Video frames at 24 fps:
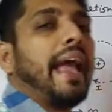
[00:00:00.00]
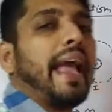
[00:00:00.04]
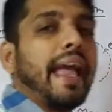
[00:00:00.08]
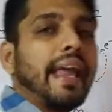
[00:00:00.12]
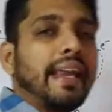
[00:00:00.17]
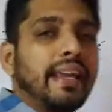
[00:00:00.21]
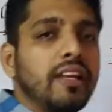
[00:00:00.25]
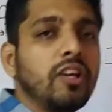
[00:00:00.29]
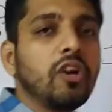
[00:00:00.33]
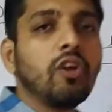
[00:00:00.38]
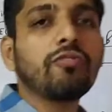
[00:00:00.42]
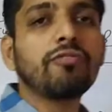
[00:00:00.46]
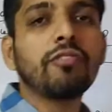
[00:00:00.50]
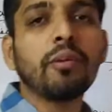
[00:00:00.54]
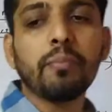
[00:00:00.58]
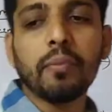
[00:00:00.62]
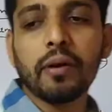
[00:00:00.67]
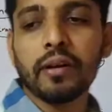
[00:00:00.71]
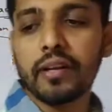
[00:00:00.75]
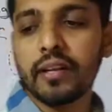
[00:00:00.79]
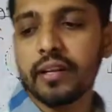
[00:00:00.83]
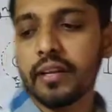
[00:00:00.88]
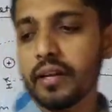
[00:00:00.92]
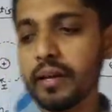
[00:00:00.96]
any of the
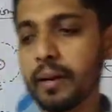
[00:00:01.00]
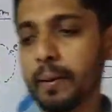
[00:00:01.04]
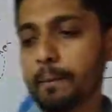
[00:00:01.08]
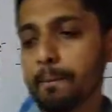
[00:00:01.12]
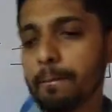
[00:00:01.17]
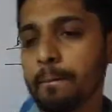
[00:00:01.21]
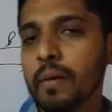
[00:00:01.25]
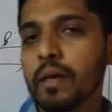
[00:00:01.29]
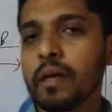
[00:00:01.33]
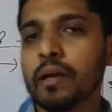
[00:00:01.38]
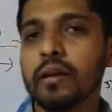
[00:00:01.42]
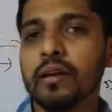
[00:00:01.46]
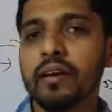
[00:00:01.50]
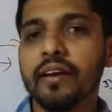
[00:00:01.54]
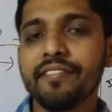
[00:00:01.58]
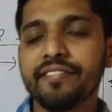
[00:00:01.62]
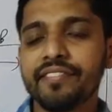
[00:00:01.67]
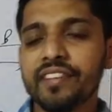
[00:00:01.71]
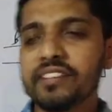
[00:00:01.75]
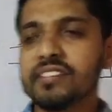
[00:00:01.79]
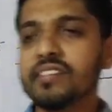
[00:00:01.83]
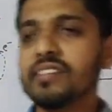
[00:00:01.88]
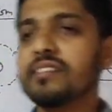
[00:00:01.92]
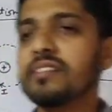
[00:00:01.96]
material. If
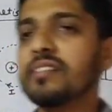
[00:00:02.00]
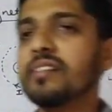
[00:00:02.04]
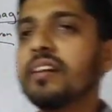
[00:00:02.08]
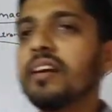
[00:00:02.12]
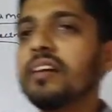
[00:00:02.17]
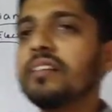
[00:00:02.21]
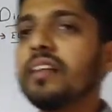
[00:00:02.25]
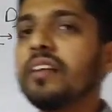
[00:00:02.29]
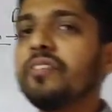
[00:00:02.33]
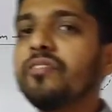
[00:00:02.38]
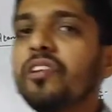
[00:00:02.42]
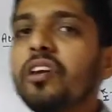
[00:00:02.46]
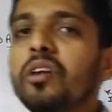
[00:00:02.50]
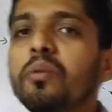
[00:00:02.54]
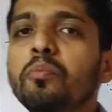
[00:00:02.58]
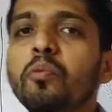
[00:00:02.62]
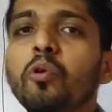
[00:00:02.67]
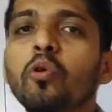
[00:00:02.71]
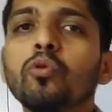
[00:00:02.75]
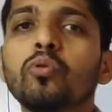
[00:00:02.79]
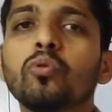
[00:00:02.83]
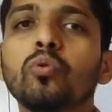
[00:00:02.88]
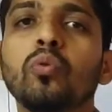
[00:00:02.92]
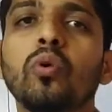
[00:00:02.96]
this is clear, then we will
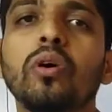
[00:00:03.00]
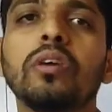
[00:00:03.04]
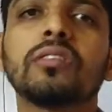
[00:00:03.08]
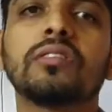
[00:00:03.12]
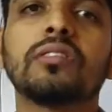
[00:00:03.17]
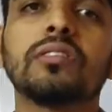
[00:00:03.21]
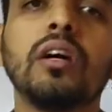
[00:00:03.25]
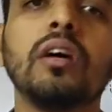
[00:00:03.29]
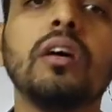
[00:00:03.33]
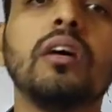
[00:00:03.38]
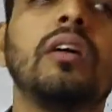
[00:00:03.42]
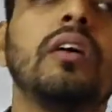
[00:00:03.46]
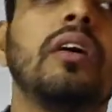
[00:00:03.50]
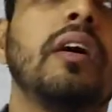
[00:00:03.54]
move towards the